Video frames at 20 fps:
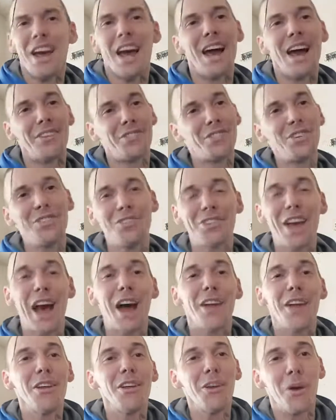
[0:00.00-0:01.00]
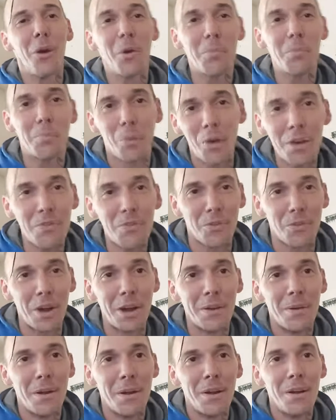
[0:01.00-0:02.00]
And she's got, her
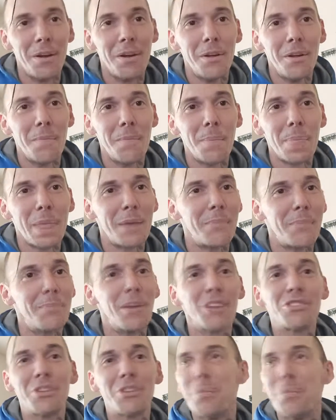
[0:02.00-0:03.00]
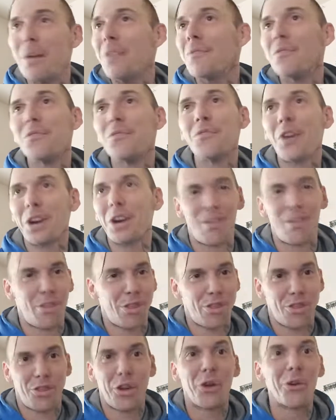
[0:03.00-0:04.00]
boyfriend must have been fucking
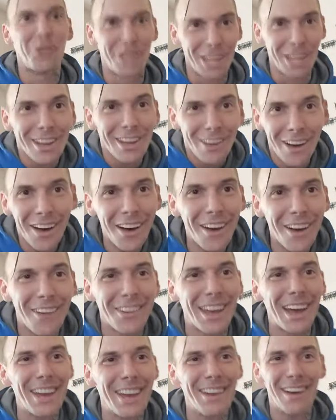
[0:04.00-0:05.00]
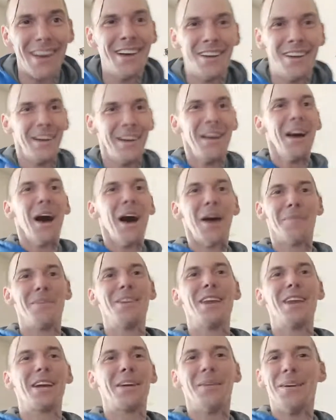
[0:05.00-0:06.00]
30, okay? I mean,
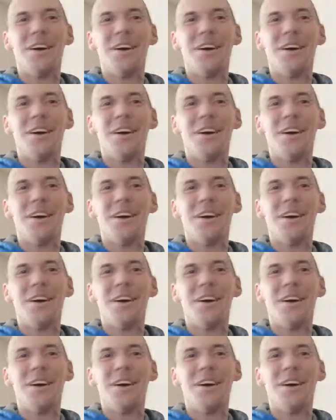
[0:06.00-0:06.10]
like,